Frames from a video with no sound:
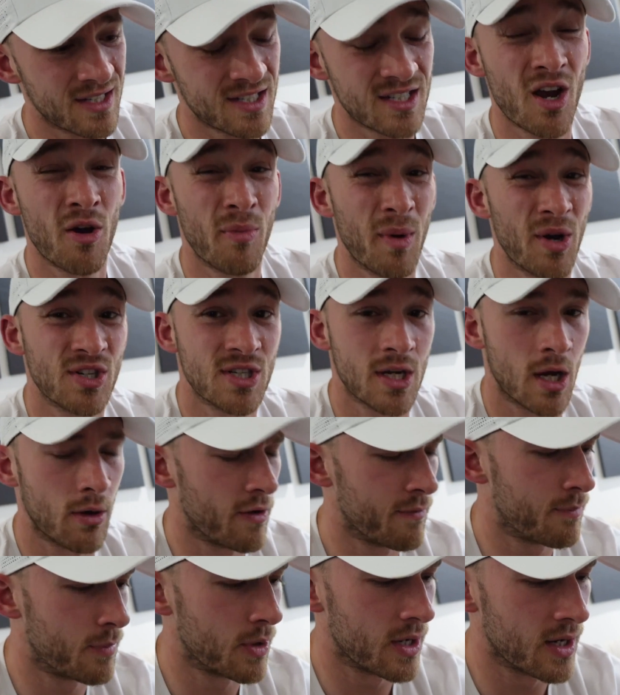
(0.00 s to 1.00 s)
So much so,
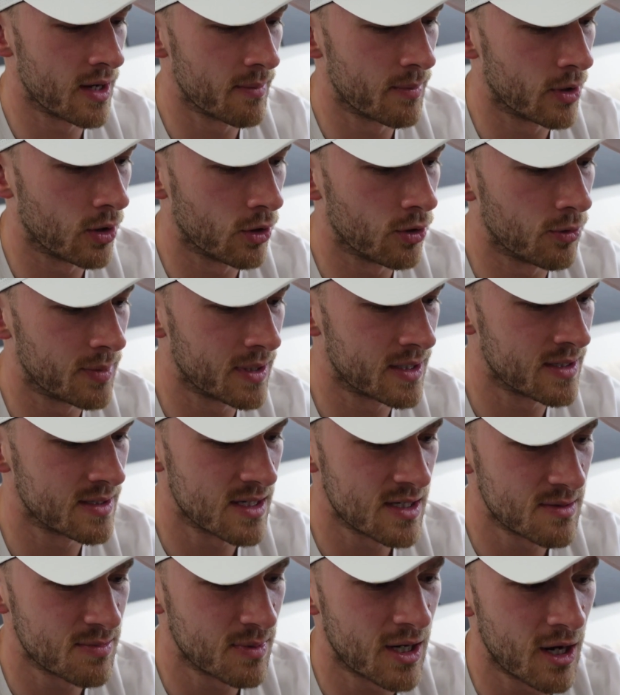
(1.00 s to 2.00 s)
I've put it in a bowl because
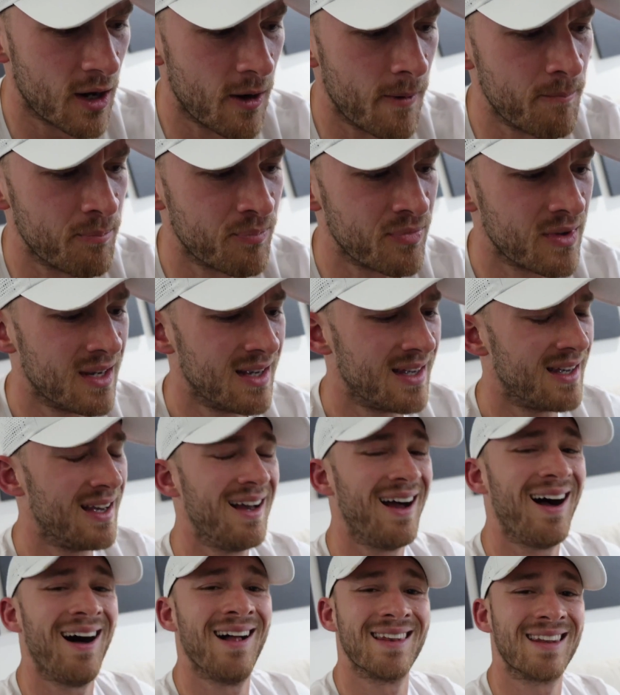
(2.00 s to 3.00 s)
it's become
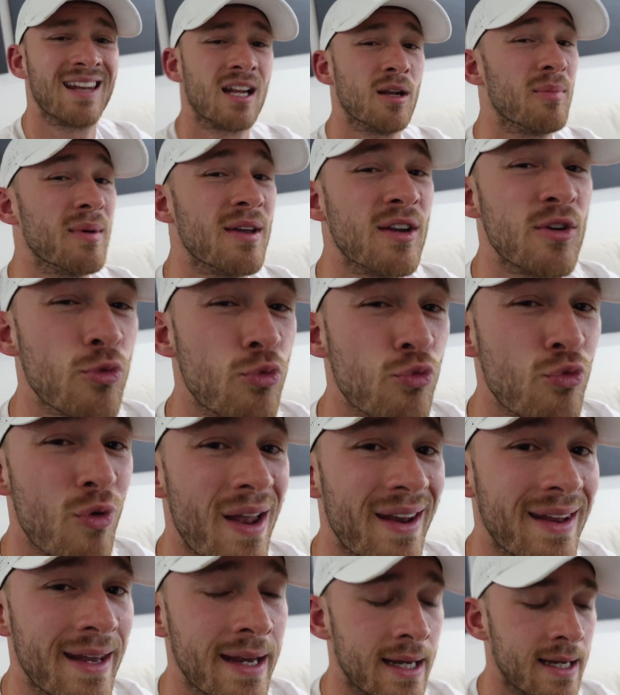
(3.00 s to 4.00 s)
a little bit
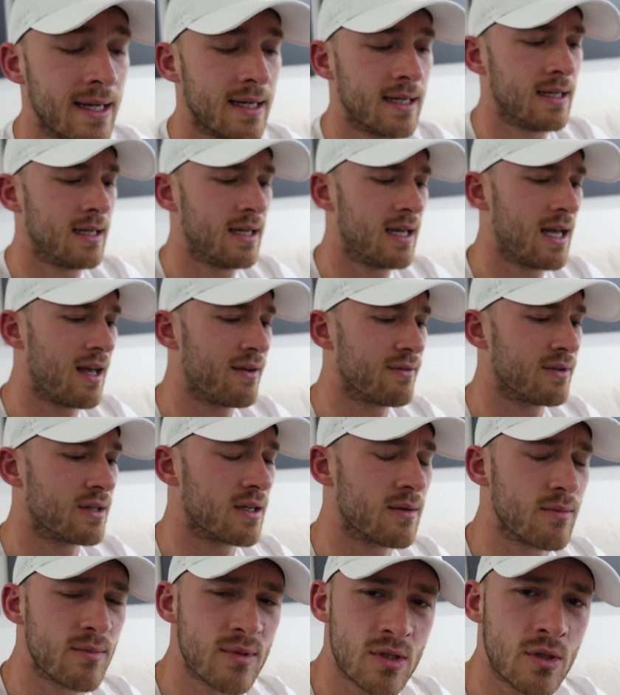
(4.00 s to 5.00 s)
runny,
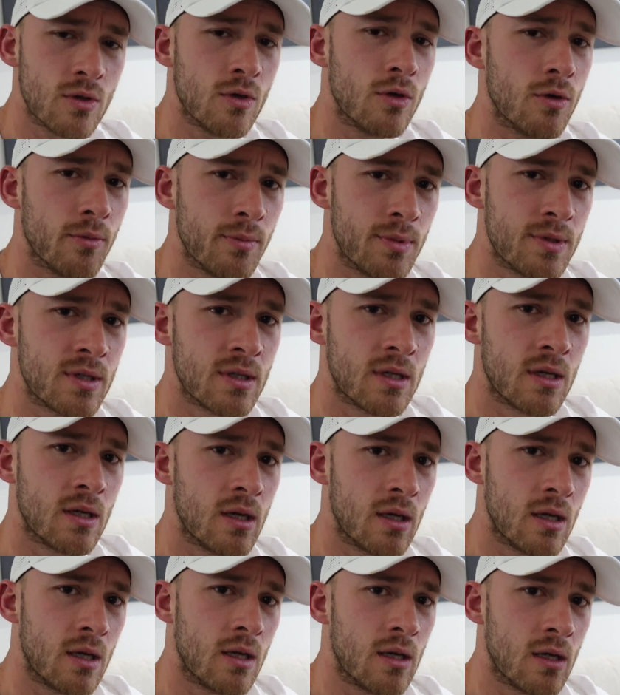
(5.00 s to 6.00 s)
having absorbed
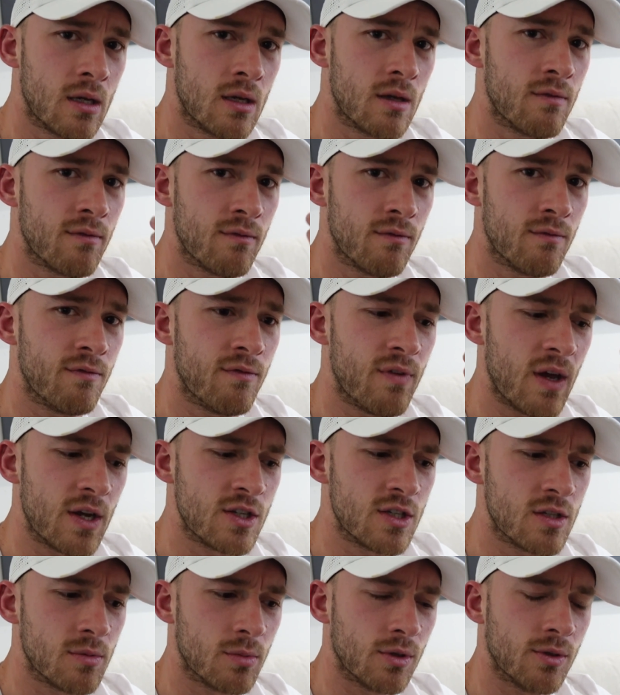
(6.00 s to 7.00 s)

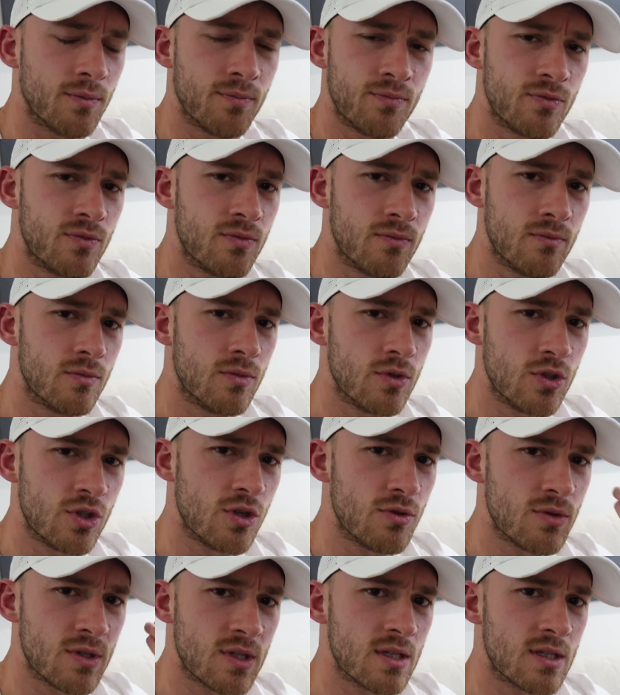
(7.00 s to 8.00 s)
vegetable
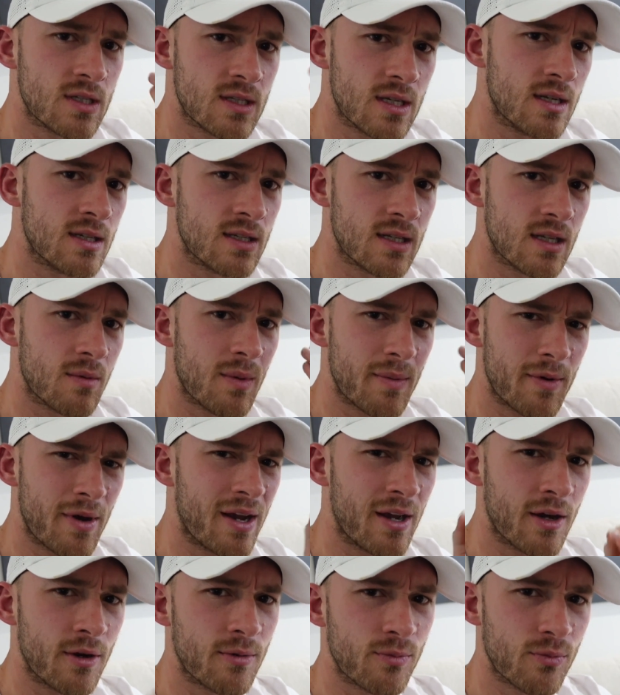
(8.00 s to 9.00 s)
juices into the
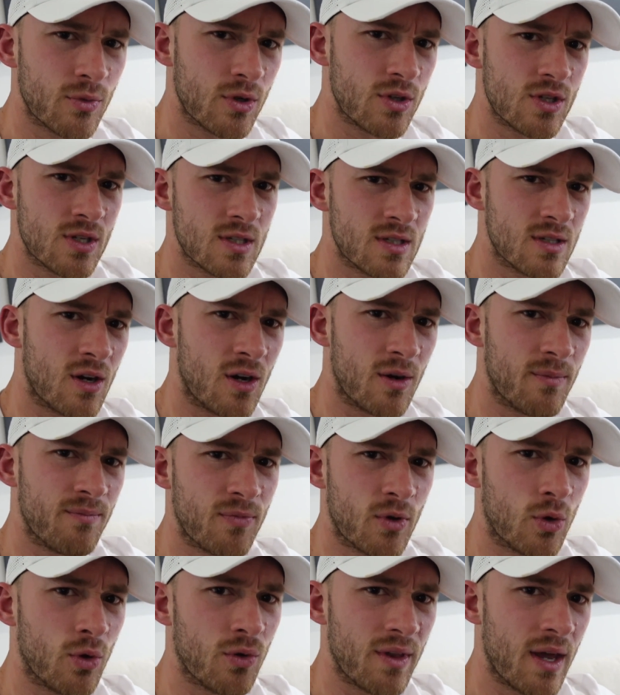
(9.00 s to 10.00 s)
mayo, which is not
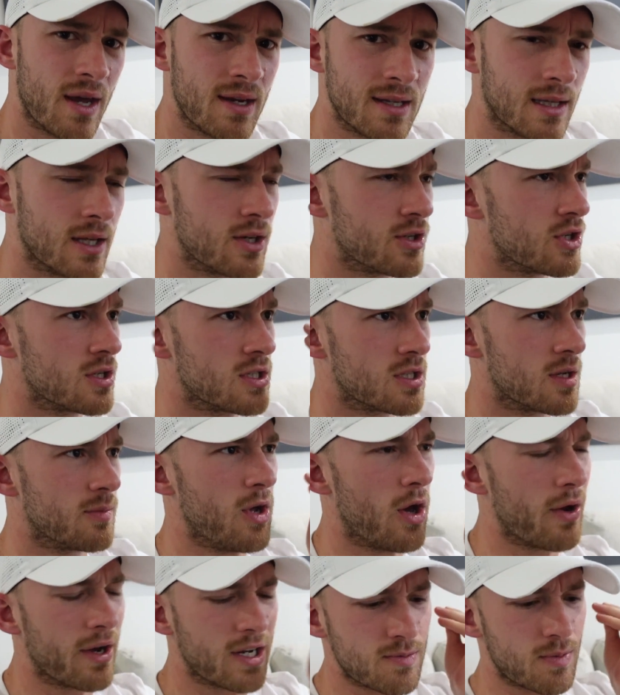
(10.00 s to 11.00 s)
all that delicious, to be
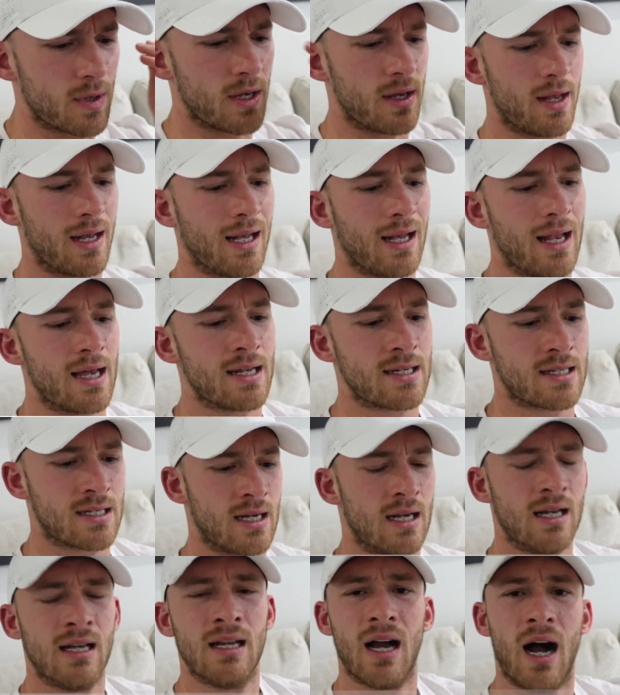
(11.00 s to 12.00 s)
honest, but
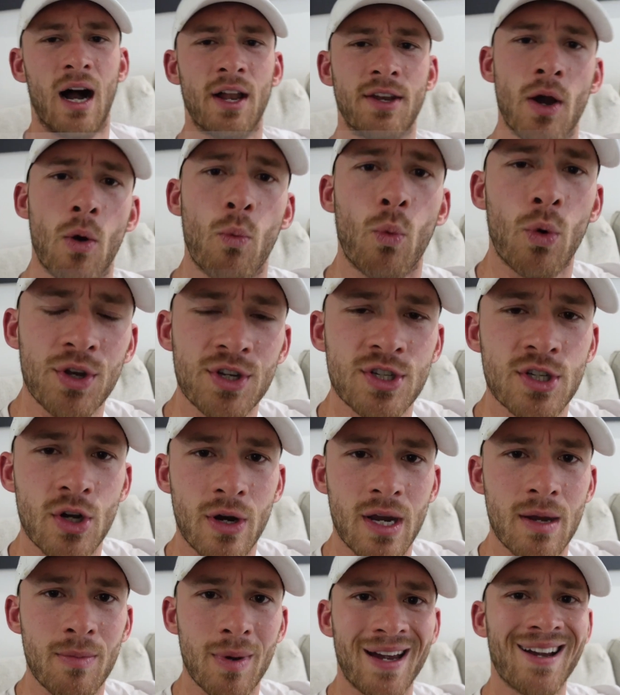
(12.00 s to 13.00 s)
nonetheless, I don't want
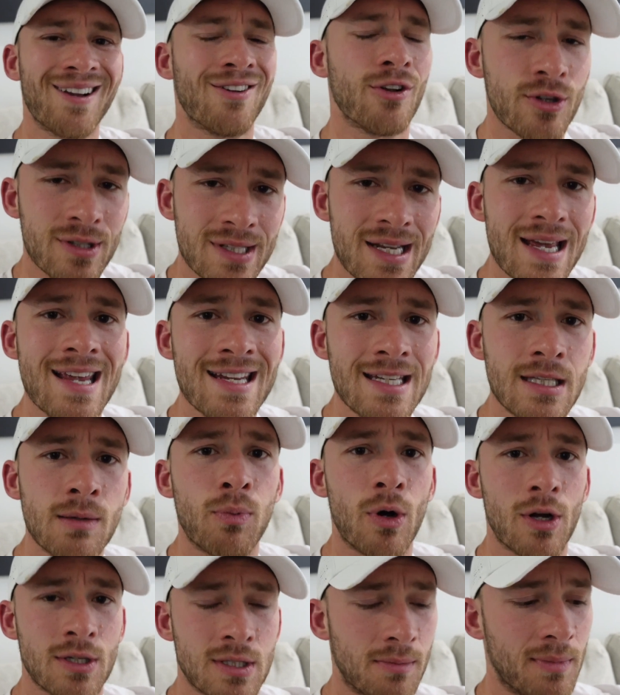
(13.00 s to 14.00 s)
soggy bagels, is the
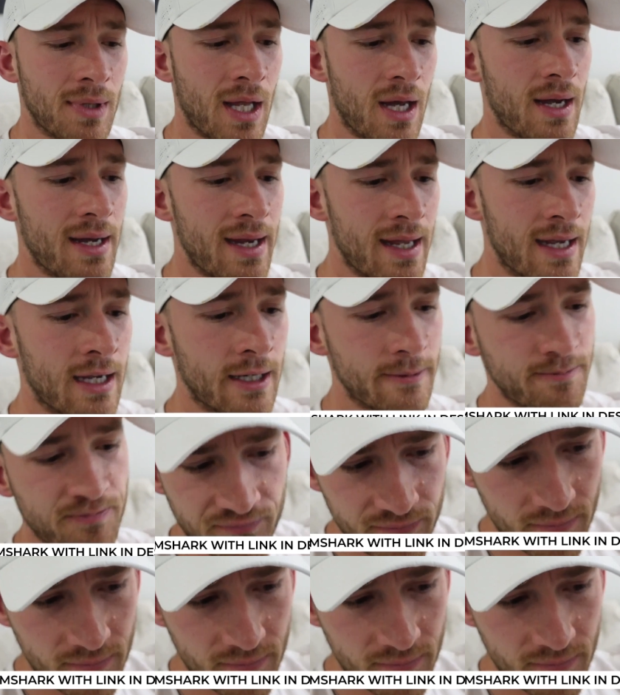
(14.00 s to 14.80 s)
bottom line here.